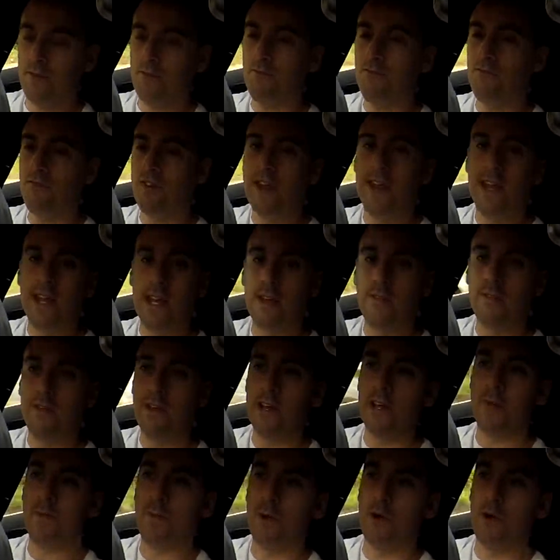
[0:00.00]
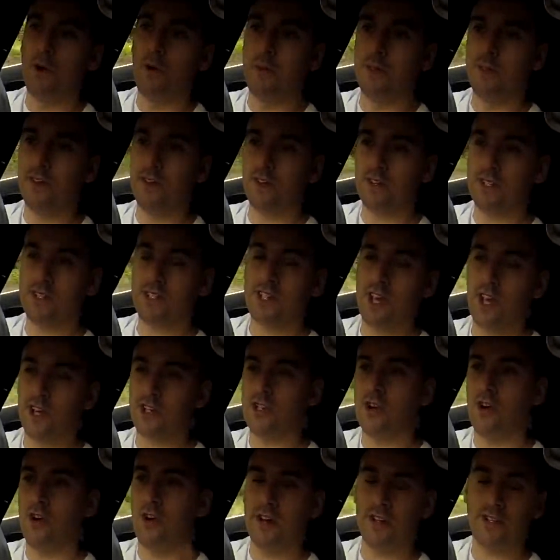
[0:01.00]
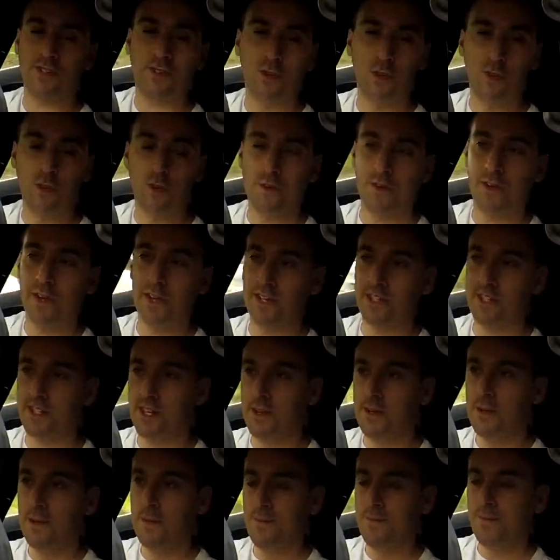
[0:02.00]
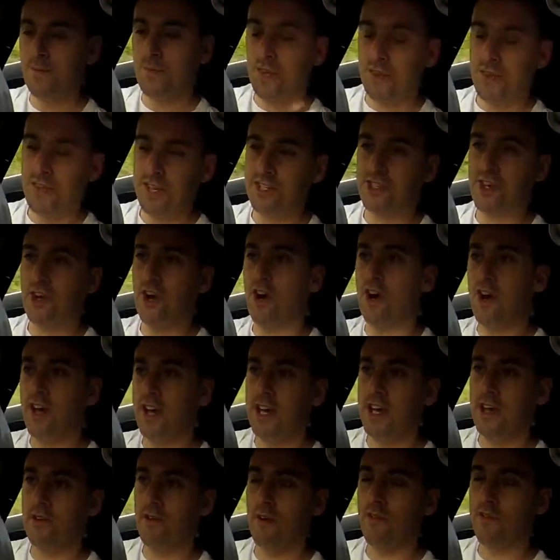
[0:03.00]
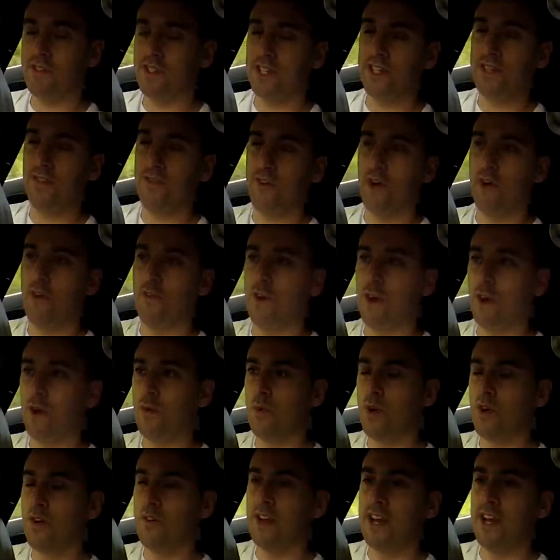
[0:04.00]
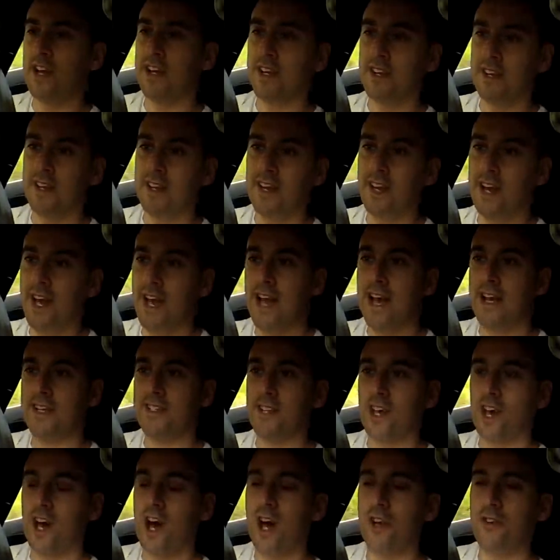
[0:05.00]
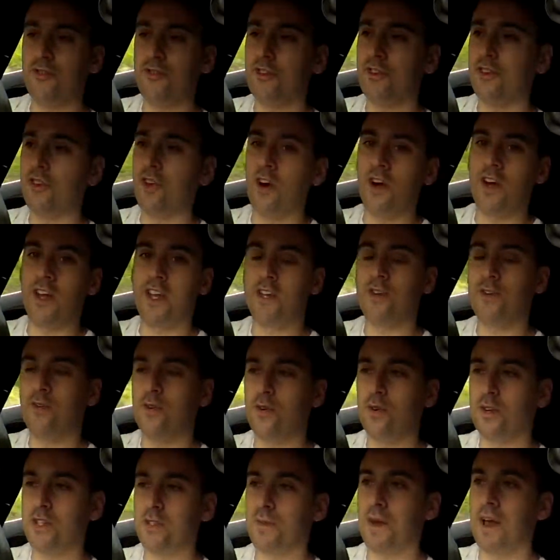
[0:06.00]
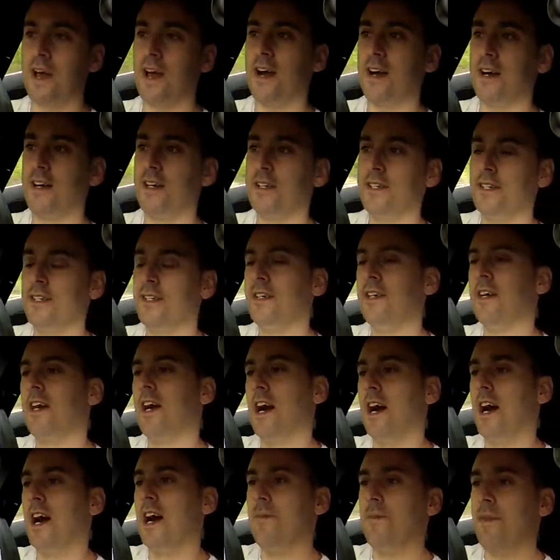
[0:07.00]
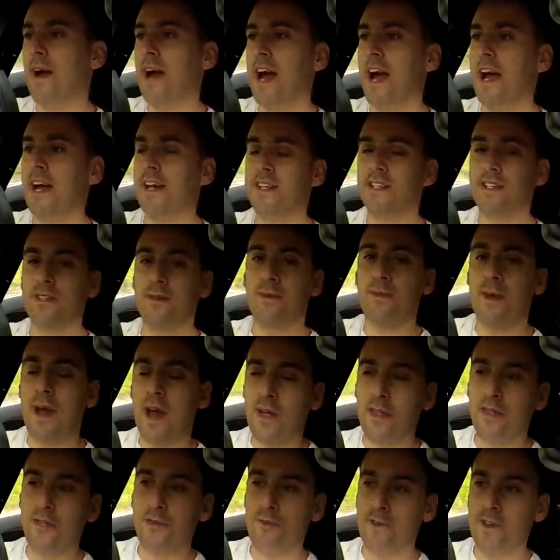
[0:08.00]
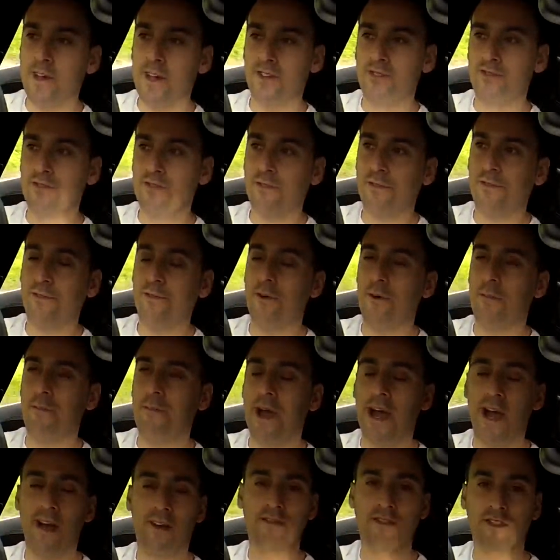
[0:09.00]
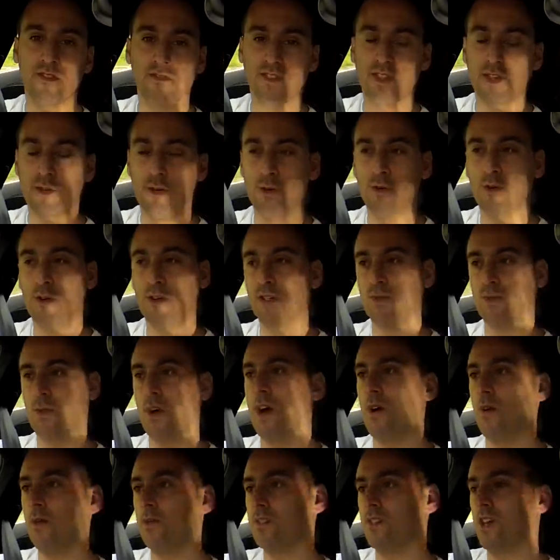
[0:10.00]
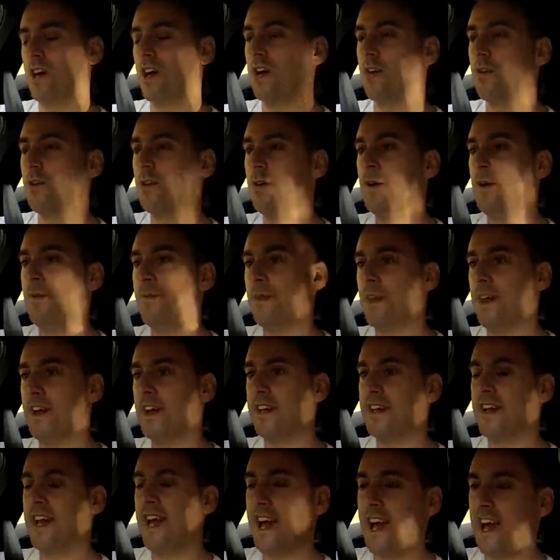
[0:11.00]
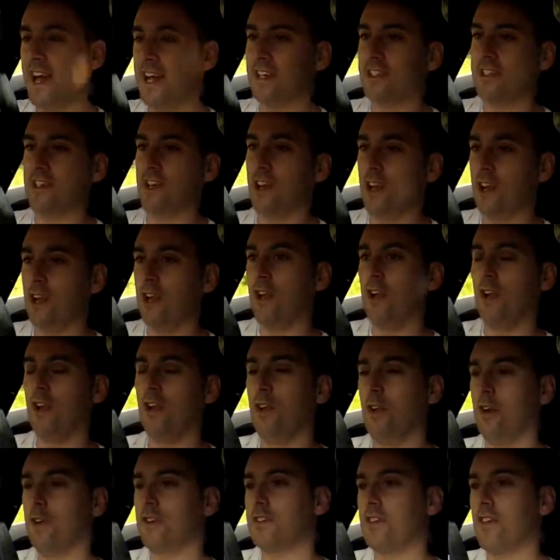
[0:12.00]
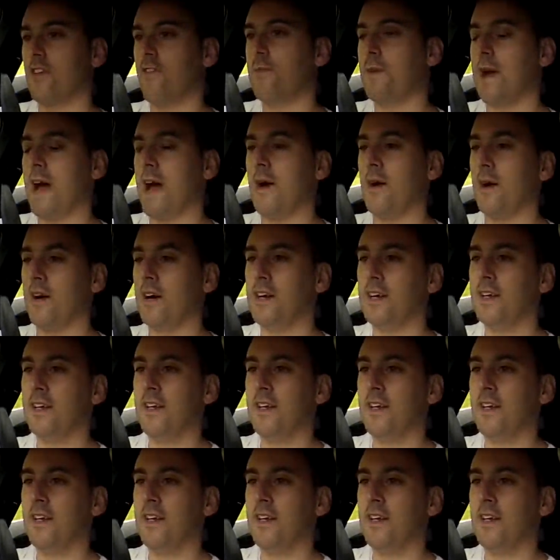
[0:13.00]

really pull. I mean, they've got such high torque figures. This car here, obviously the Volvo we're in, it has 190 horsepower and about 300 foot-pounds of torque as well, so it has a lot of power.